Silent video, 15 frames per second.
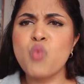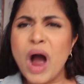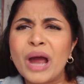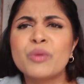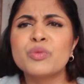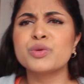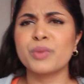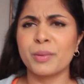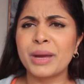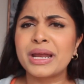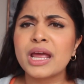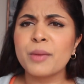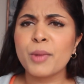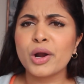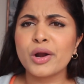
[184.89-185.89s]
Why would you put
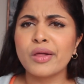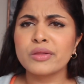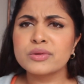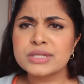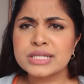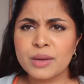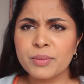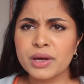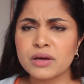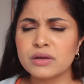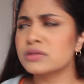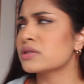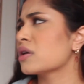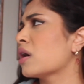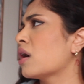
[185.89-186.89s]
my name on those
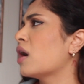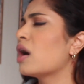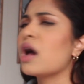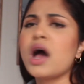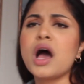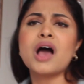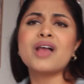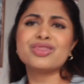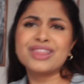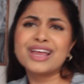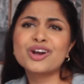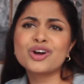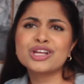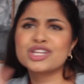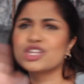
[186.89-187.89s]
emails? Like, I have
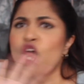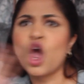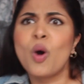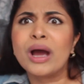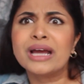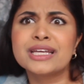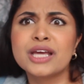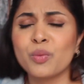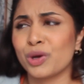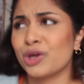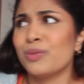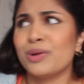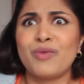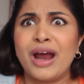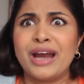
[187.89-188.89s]
literally no idea what you've been